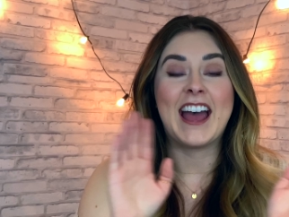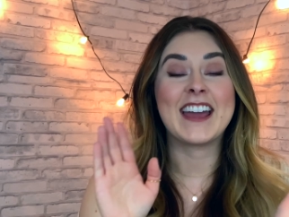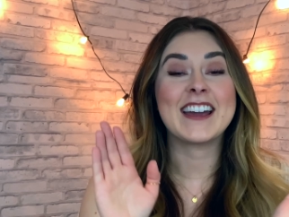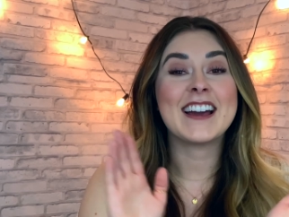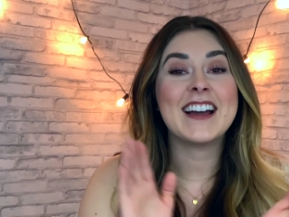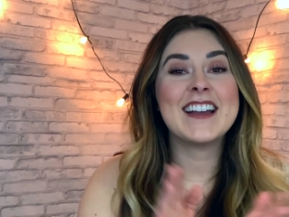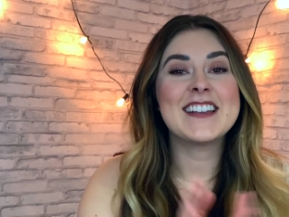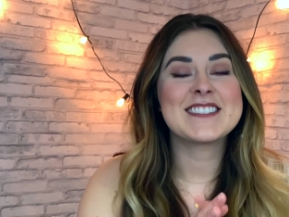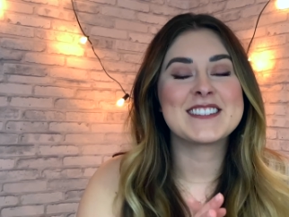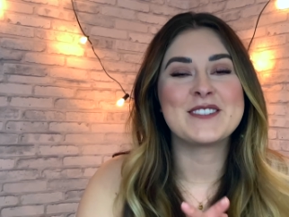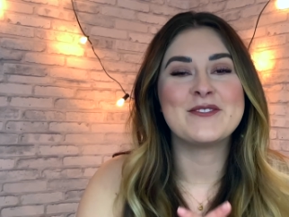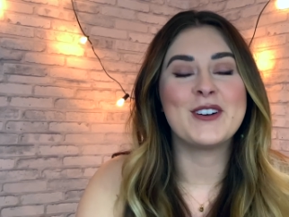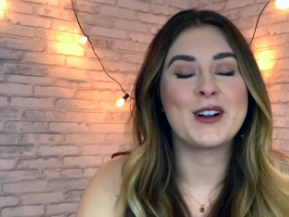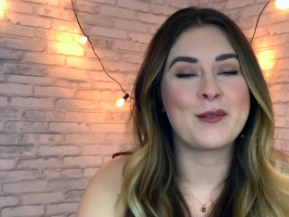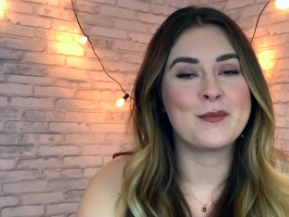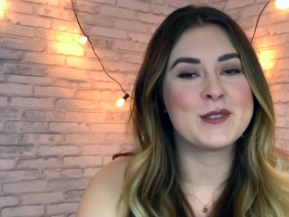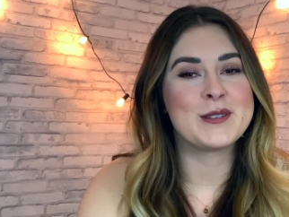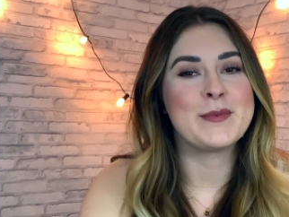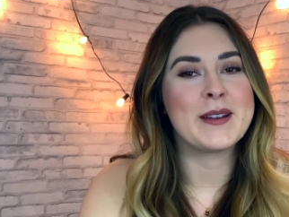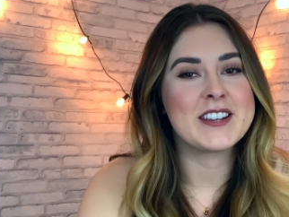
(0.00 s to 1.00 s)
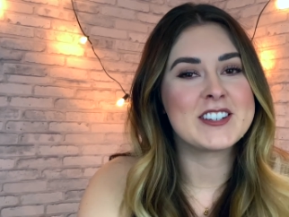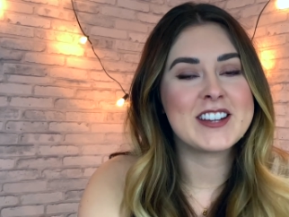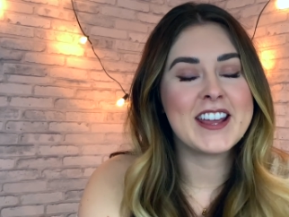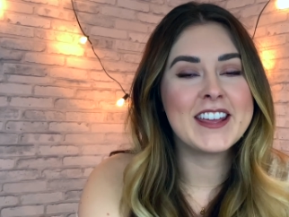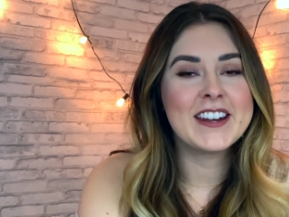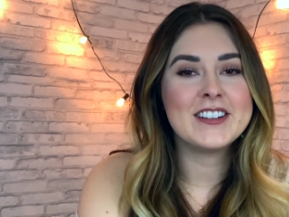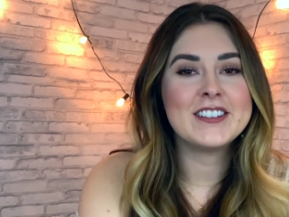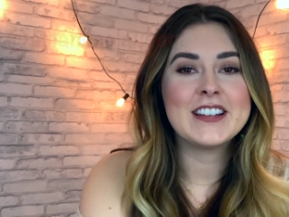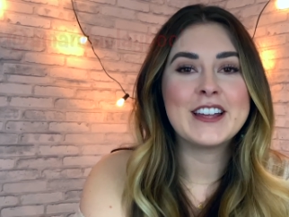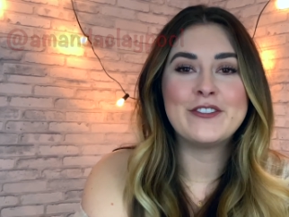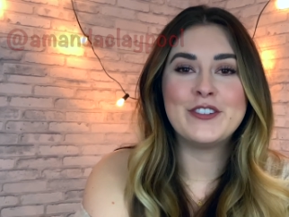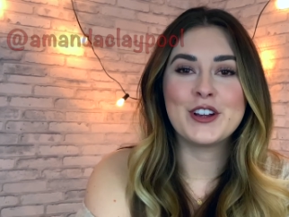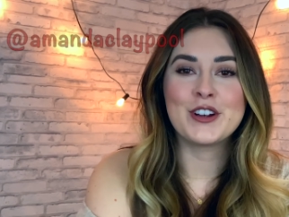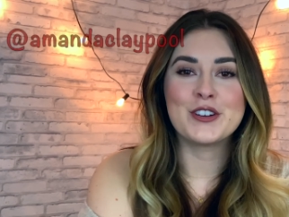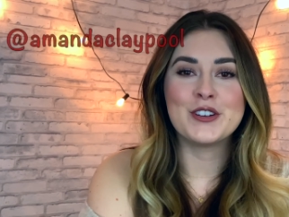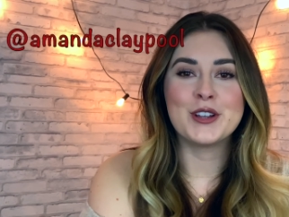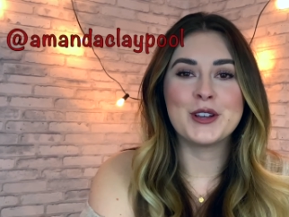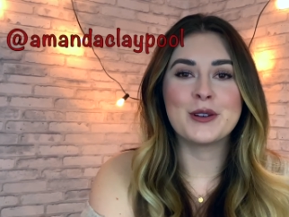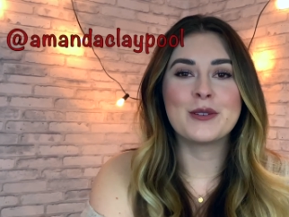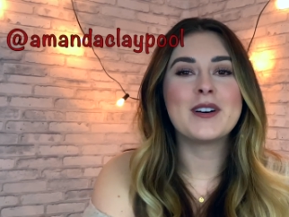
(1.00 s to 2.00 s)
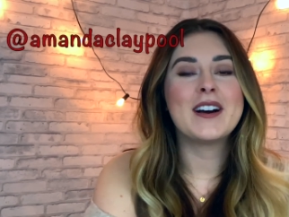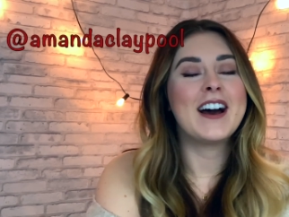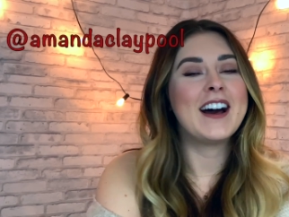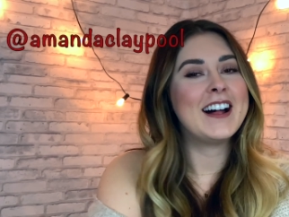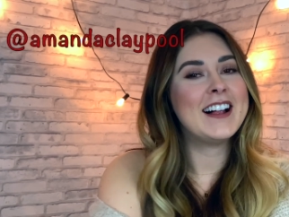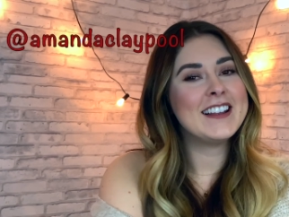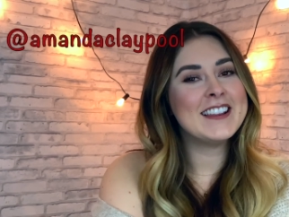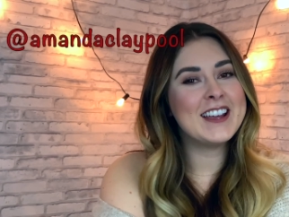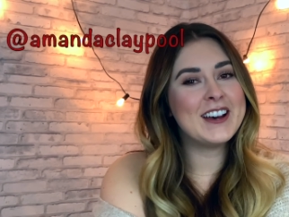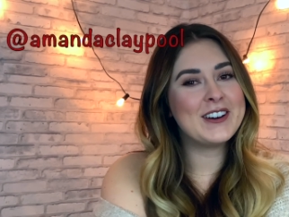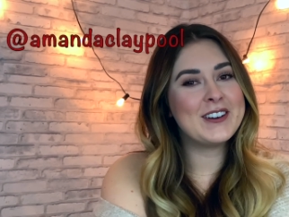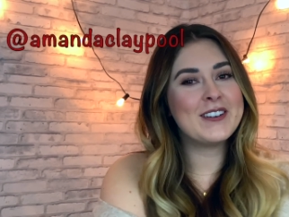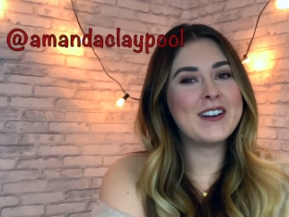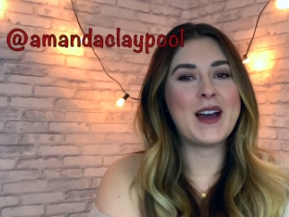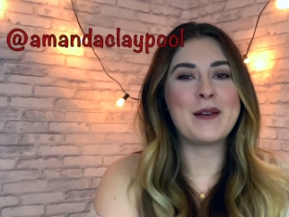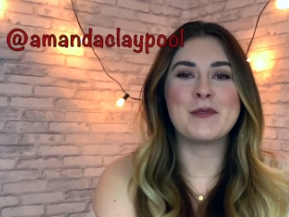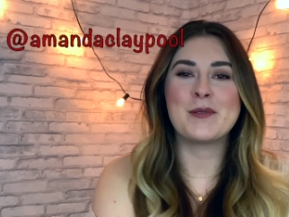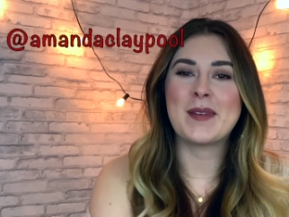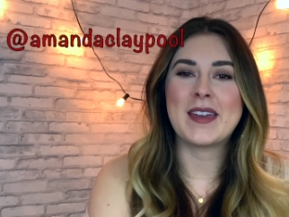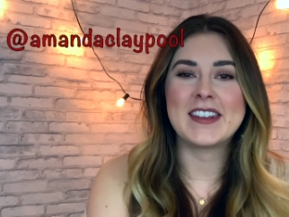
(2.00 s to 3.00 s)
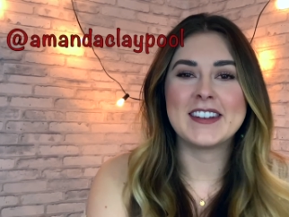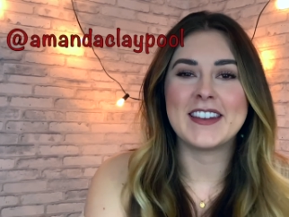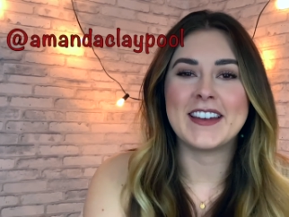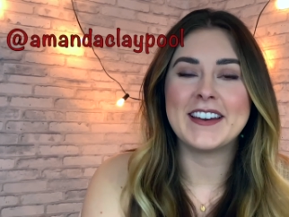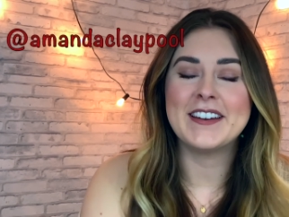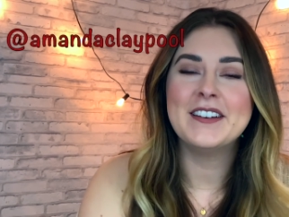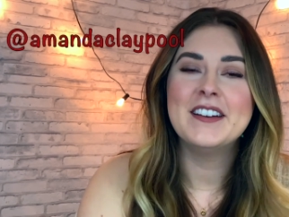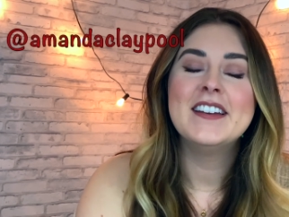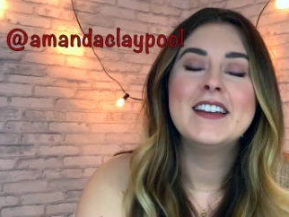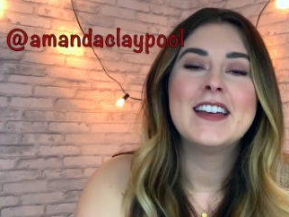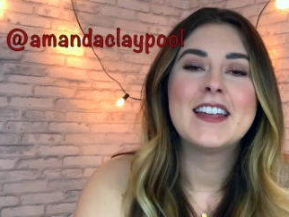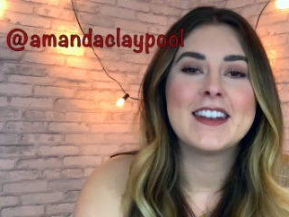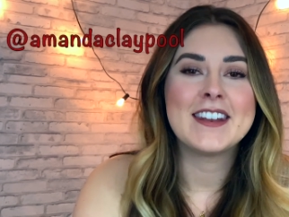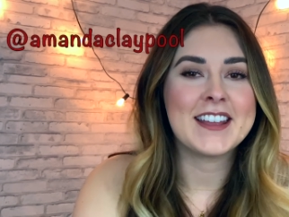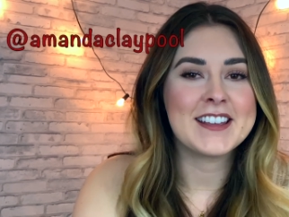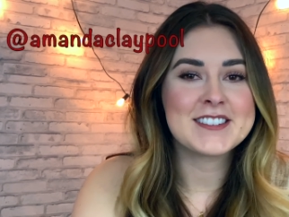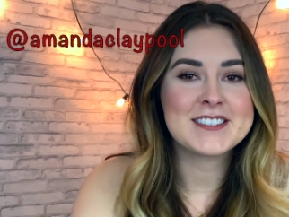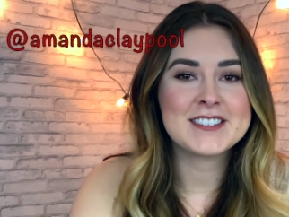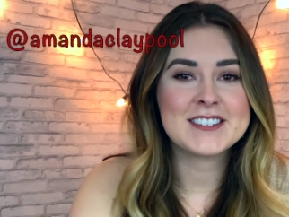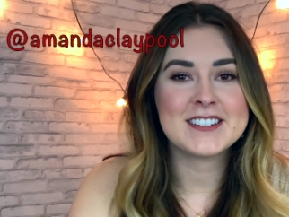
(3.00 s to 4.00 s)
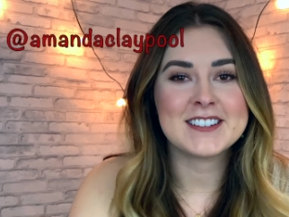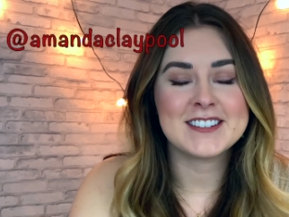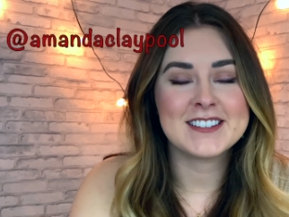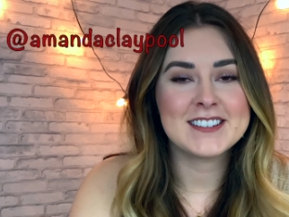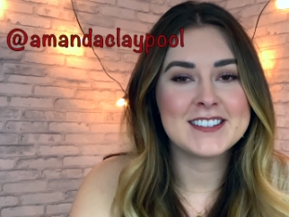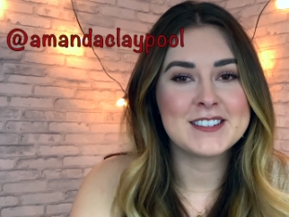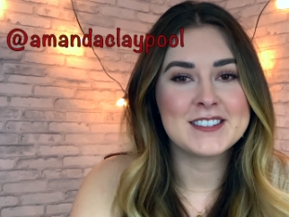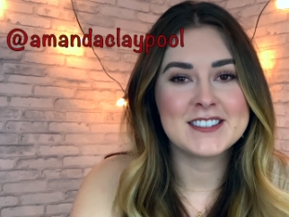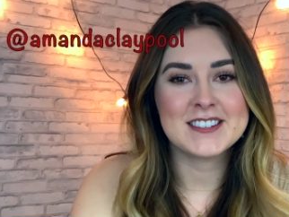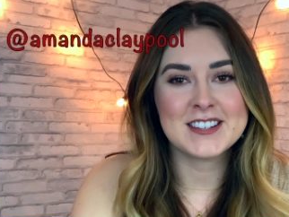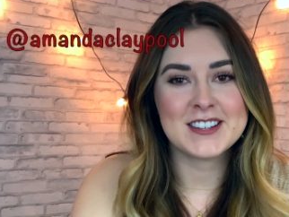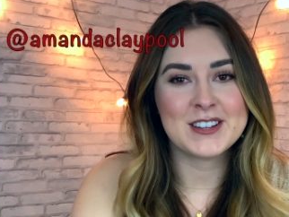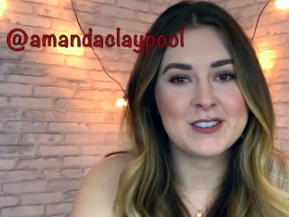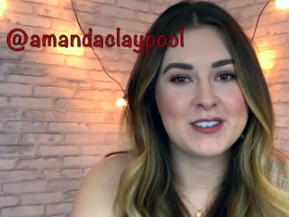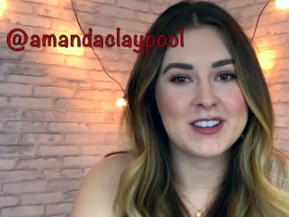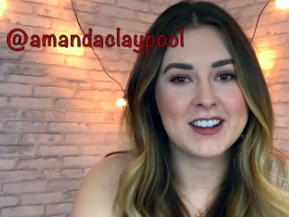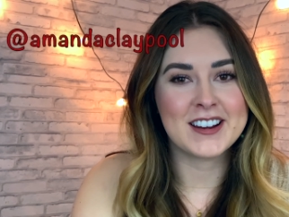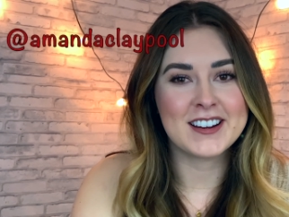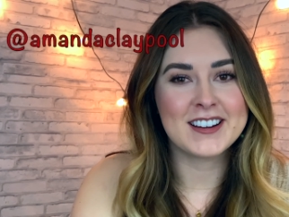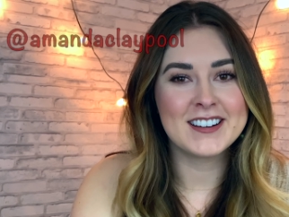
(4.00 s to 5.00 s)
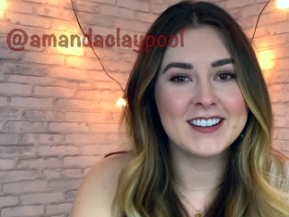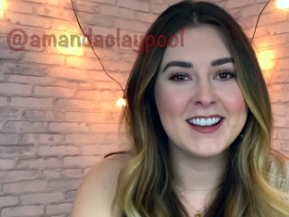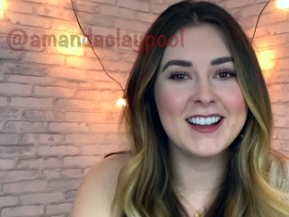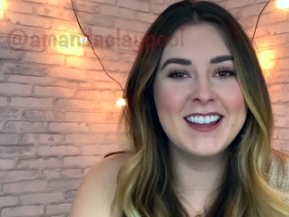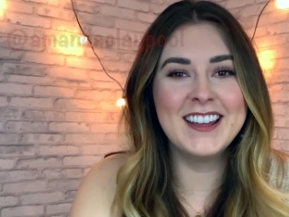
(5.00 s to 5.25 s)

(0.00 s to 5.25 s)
Hi guys, and welcome to my channel. If you're new, hello, I'm Amanda. Nice to see you here.